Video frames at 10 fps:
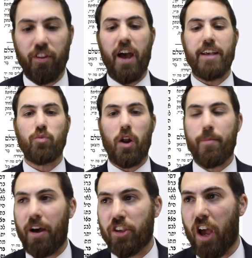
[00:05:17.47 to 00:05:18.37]
is what
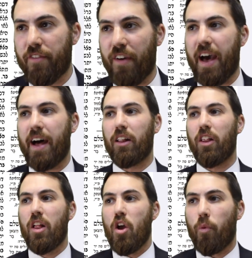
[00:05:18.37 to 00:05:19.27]
about
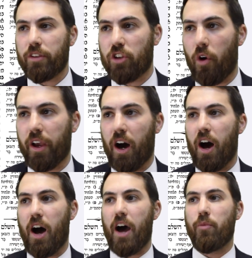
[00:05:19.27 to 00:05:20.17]
Yoivel? What's going
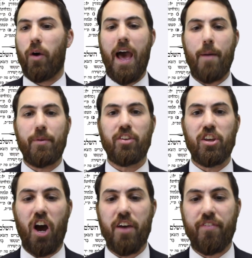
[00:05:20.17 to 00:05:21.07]
on? What happened to
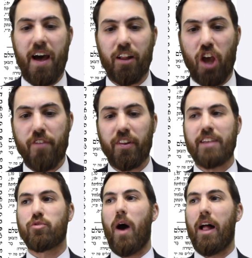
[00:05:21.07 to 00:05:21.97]
Yoivel? Yoivel
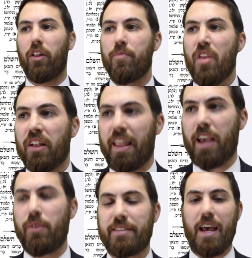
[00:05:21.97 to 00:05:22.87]
as well,
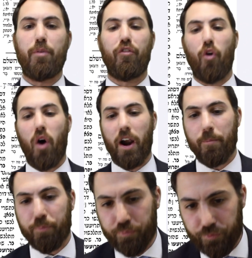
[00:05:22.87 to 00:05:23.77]
like we said before.
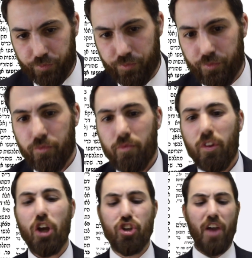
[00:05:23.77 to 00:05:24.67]

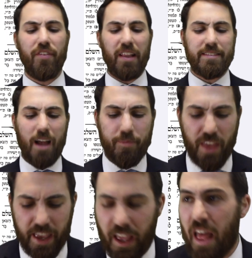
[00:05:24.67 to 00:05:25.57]
Yovel is
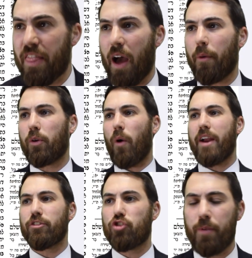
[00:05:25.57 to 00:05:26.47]
something that
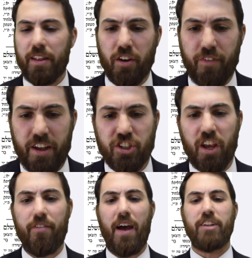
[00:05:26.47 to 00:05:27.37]
requires human
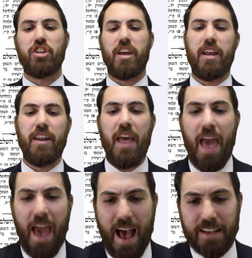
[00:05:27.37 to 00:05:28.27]
intervention.
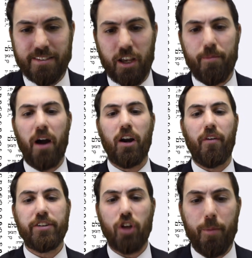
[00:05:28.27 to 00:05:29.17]
Ask the Gemara,
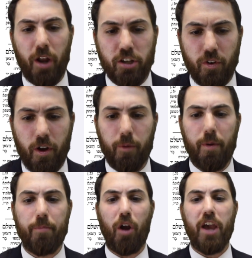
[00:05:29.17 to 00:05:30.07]
Reishal ben Aisha
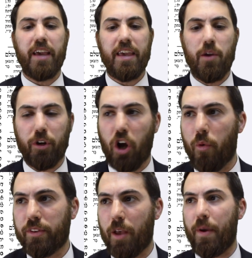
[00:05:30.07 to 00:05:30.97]
and Breika, you were going
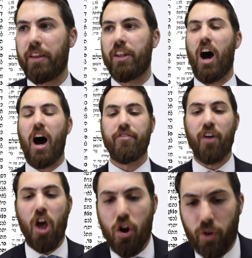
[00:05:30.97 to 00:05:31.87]
with the opinion of
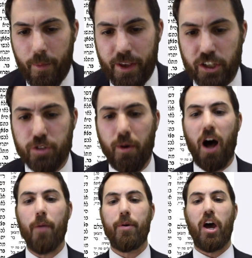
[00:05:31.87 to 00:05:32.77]
Rabbi
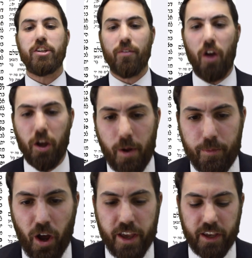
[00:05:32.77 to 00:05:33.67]
Yishmael ben Aisha and
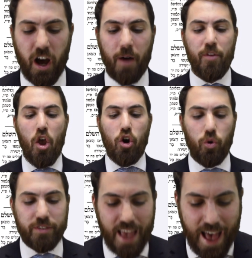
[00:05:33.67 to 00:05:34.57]
Breika,
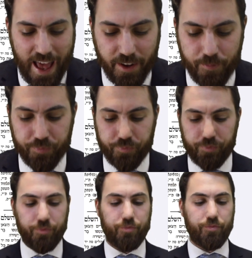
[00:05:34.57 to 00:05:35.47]
who said,
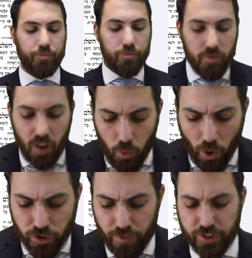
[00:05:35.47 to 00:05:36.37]

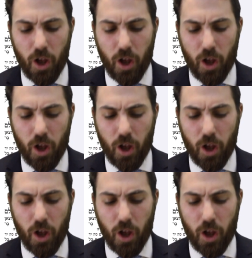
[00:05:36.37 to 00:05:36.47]
who says